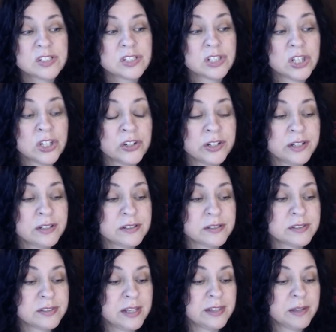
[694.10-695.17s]
learning to
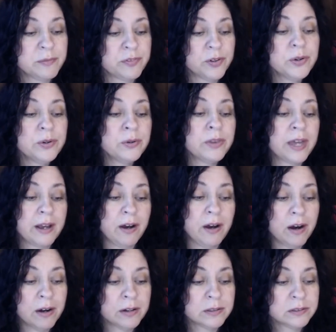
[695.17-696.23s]
see them for who they
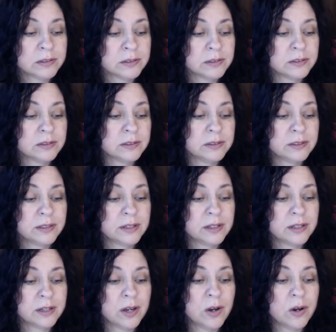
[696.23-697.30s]
are
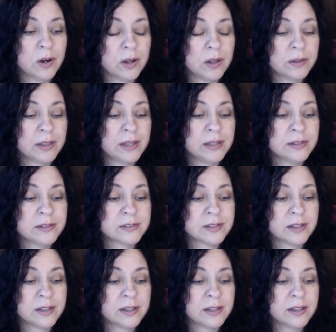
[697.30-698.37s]
is
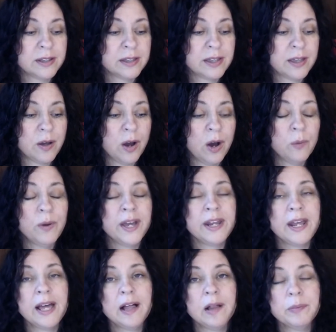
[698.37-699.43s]
a way
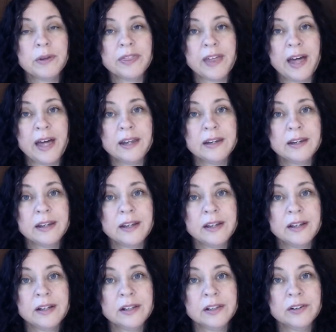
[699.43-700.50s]
to help with that.
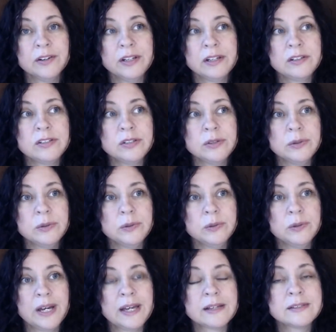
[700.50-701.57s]
Learning
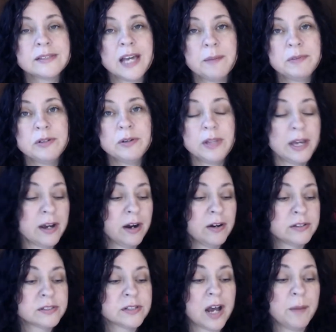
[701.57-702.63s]
to accept who they are
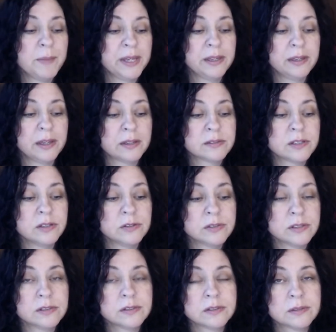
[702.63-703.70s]
and stop making
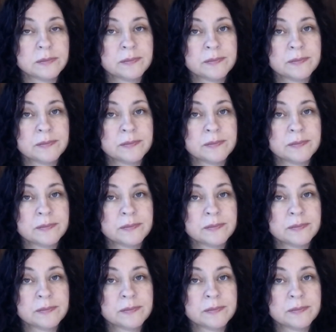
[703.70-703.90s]
excuses